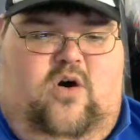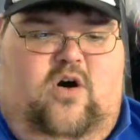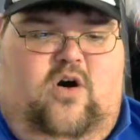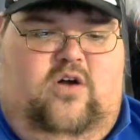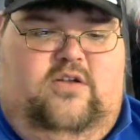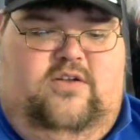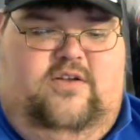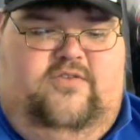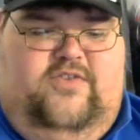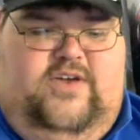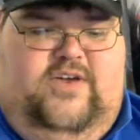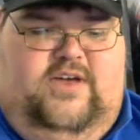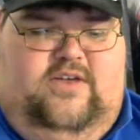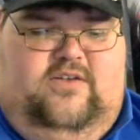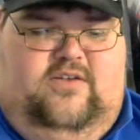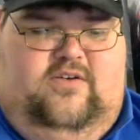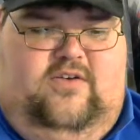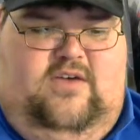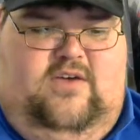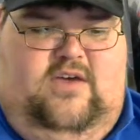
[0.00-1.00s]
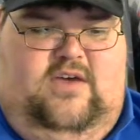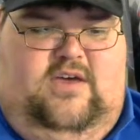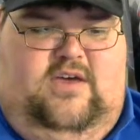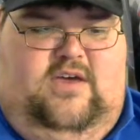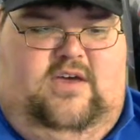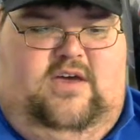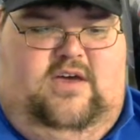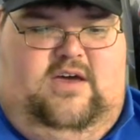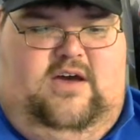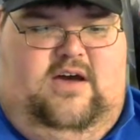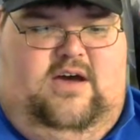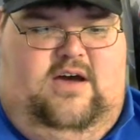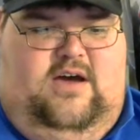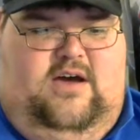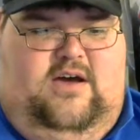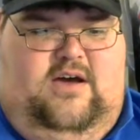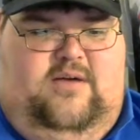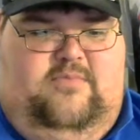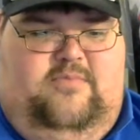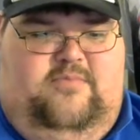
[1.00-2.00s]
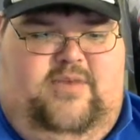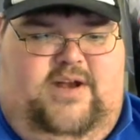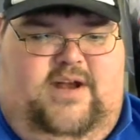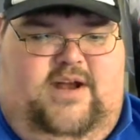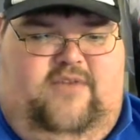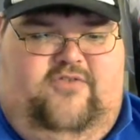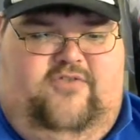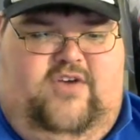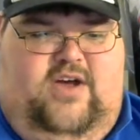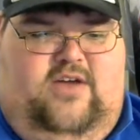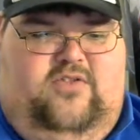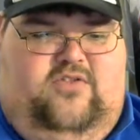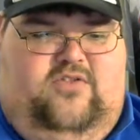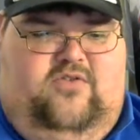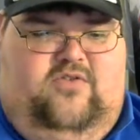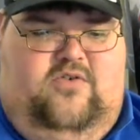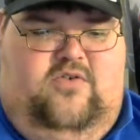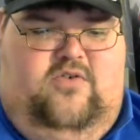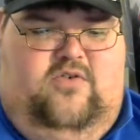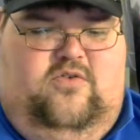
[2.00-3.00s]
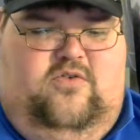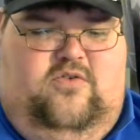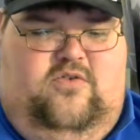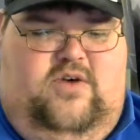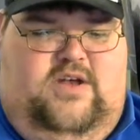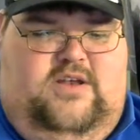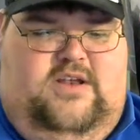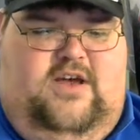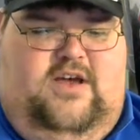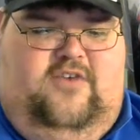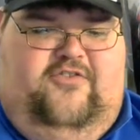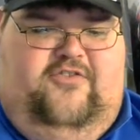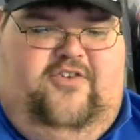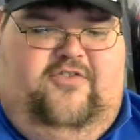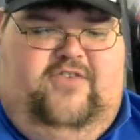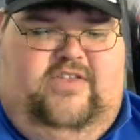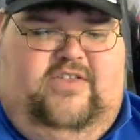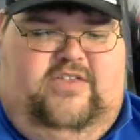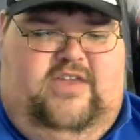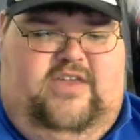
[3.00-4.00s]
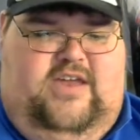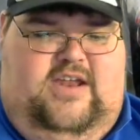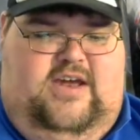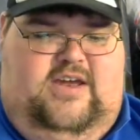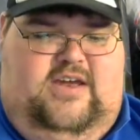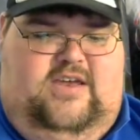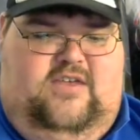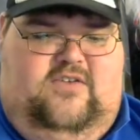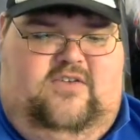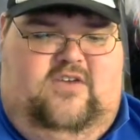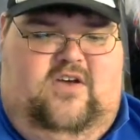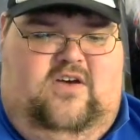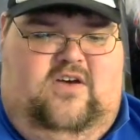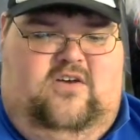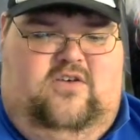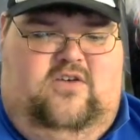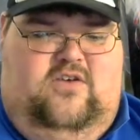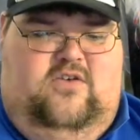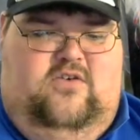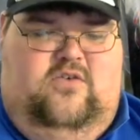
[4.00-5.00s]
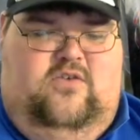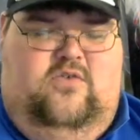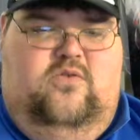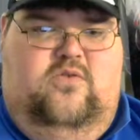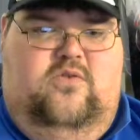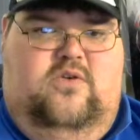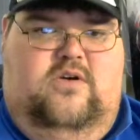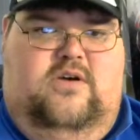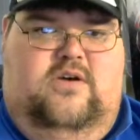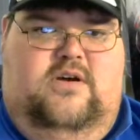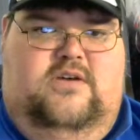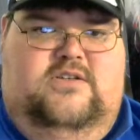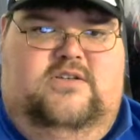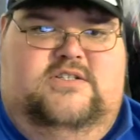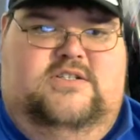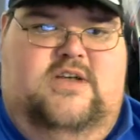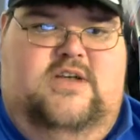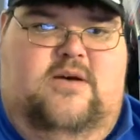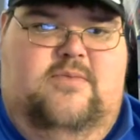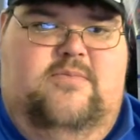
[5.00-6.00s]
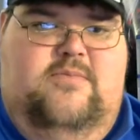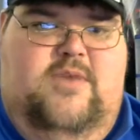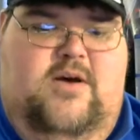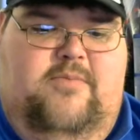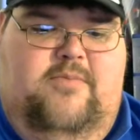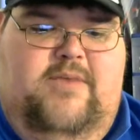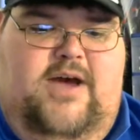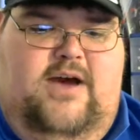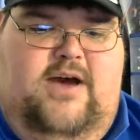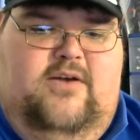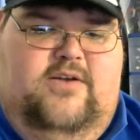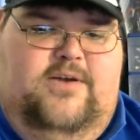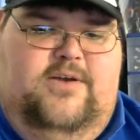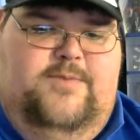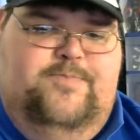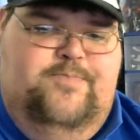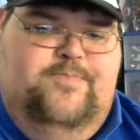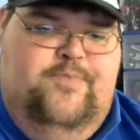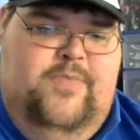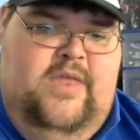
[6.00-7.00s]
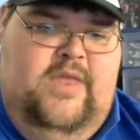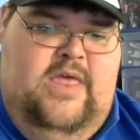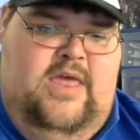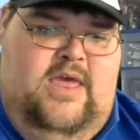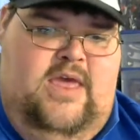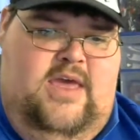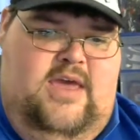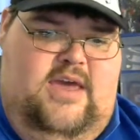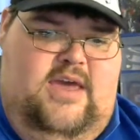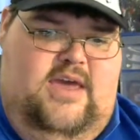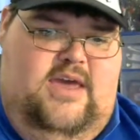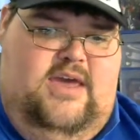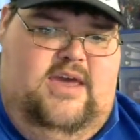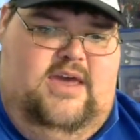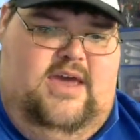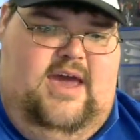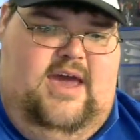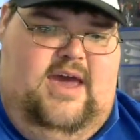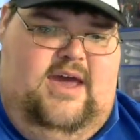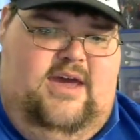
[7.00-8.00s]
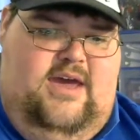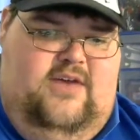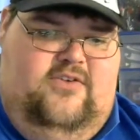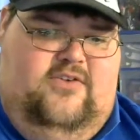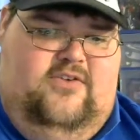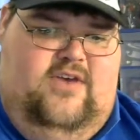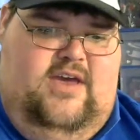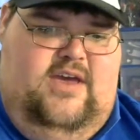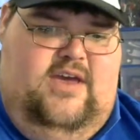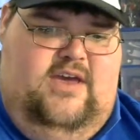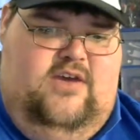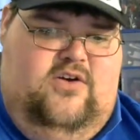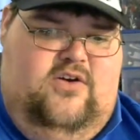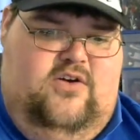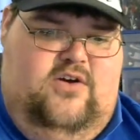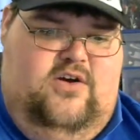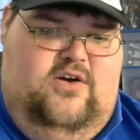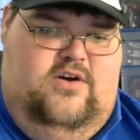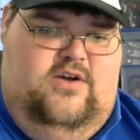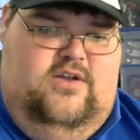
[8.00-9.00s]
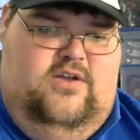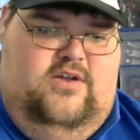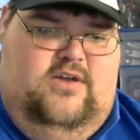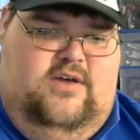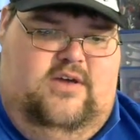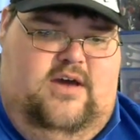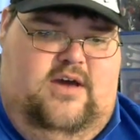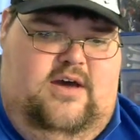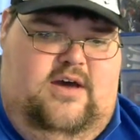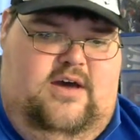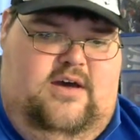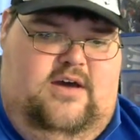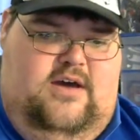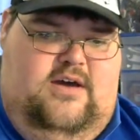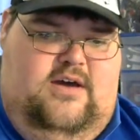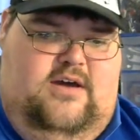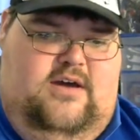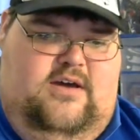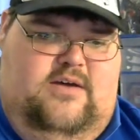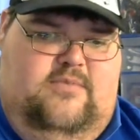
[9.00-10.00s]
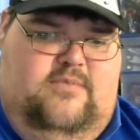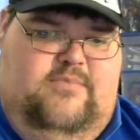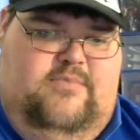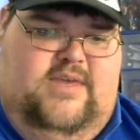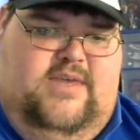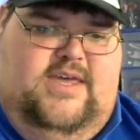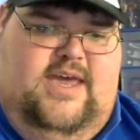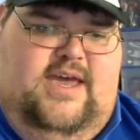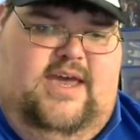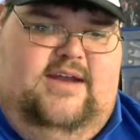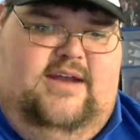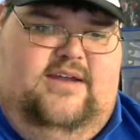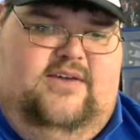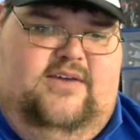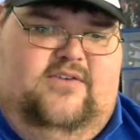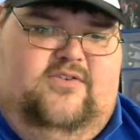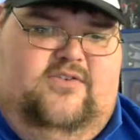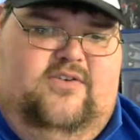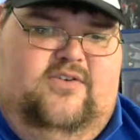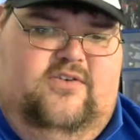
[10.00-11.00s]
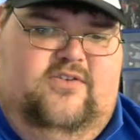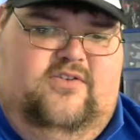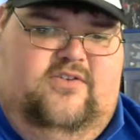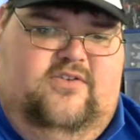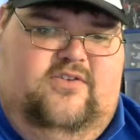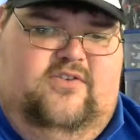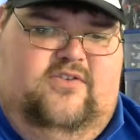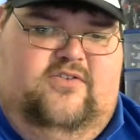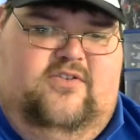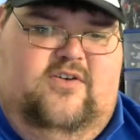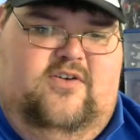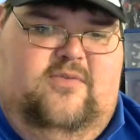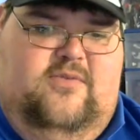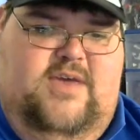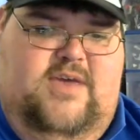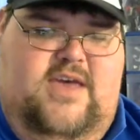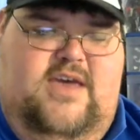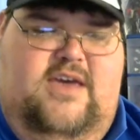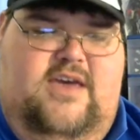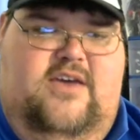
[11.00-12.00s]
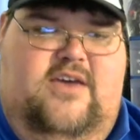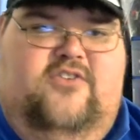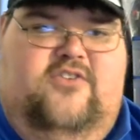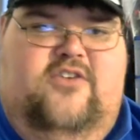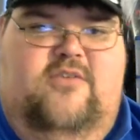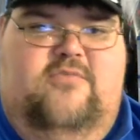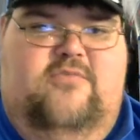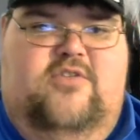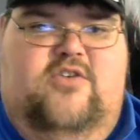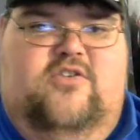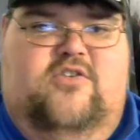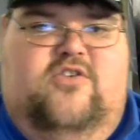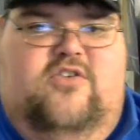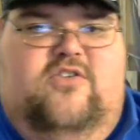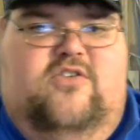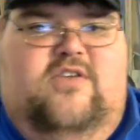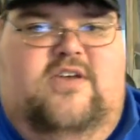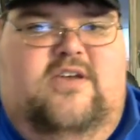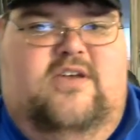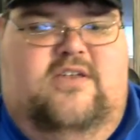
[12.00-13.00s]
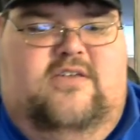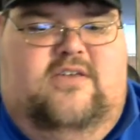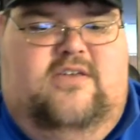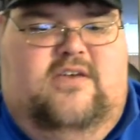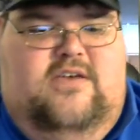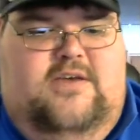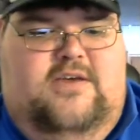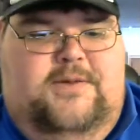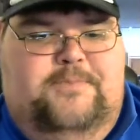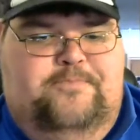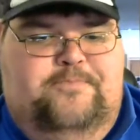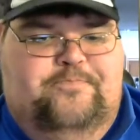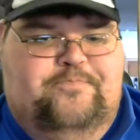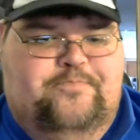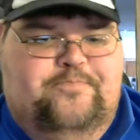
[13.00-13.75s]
all of it, but I've gotten through enough of it that I can tell you some about it. It has a good mechanics system. It's similar to D&D,